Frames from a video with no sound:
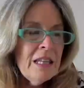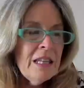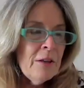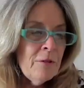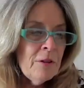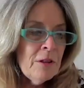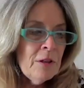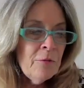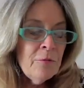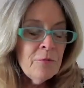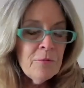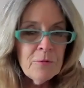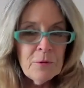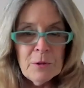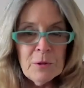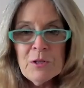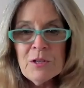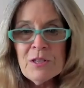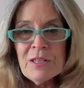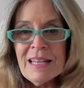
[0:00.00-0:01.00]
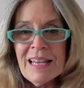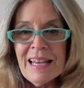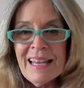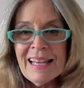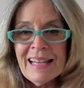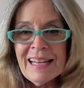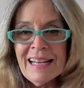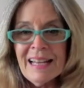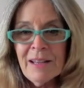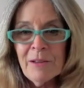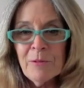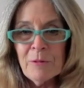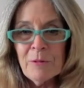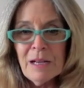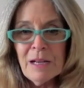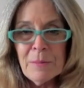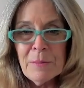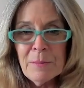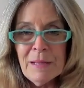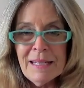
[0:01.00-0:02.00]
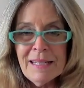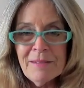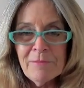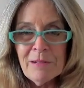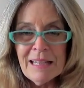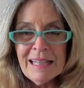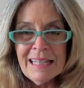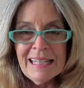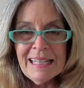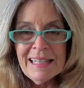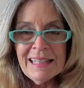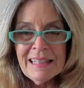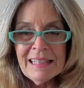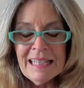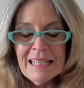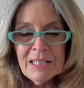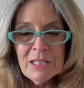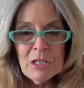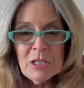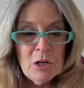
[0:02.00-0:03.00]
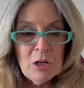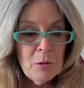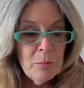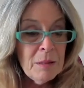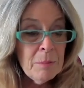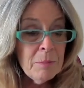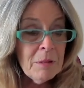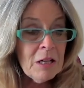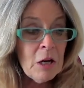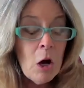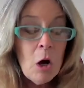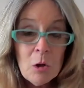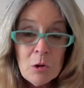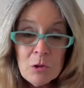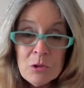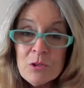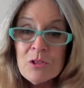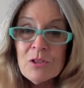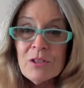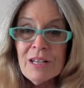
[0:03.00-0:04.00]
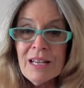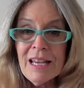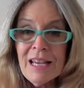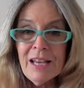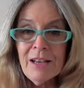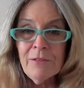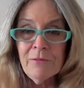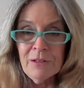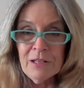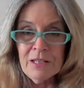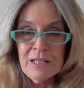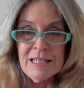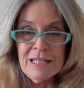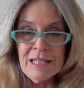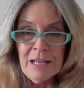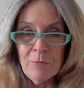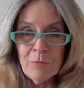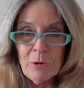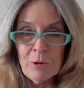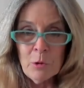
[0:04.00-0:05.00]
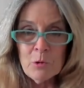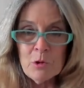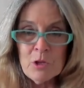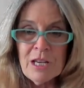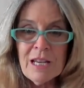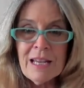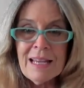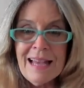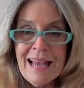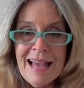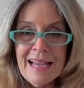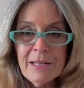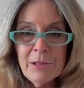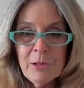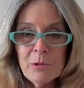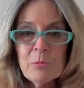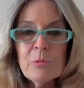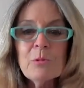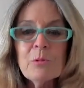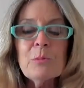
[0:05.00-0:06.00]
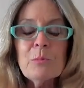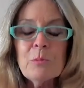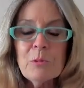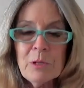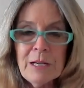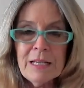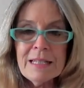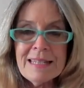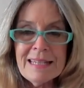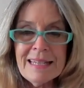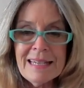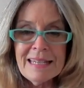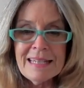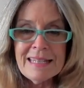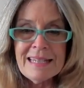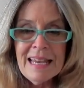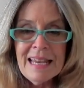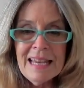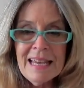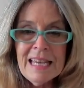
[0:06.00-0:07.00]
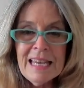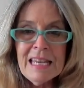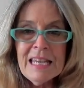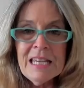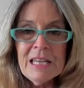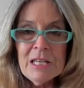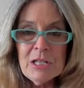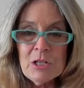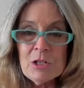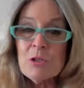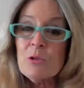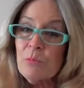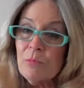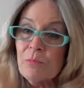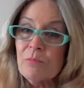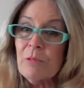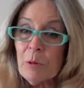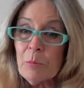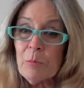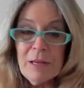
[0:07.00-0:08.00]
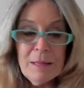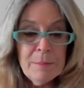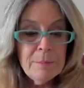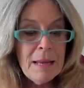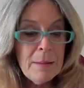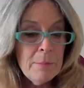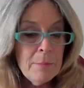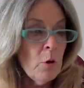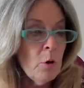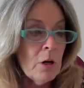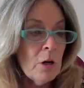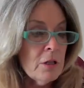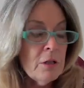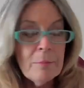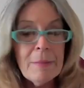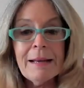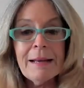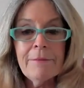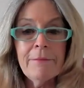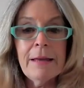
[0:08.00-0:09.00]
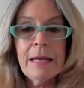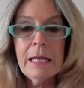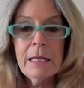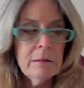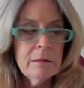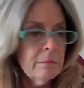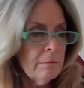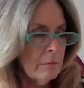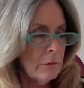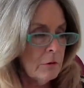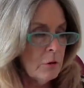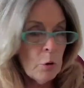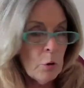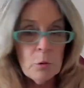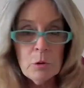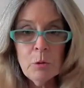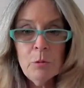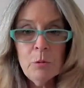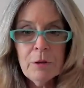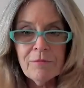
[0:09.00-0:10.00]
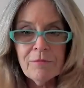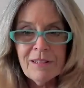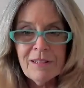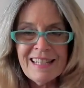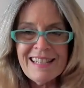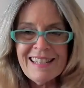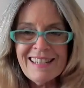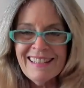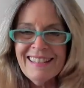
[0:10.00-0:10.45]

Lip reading: the first thing, and I recommend to really get to know me, but also to have a self-coaching guide through the process, is to read my book. Do you mind if I show you if it's?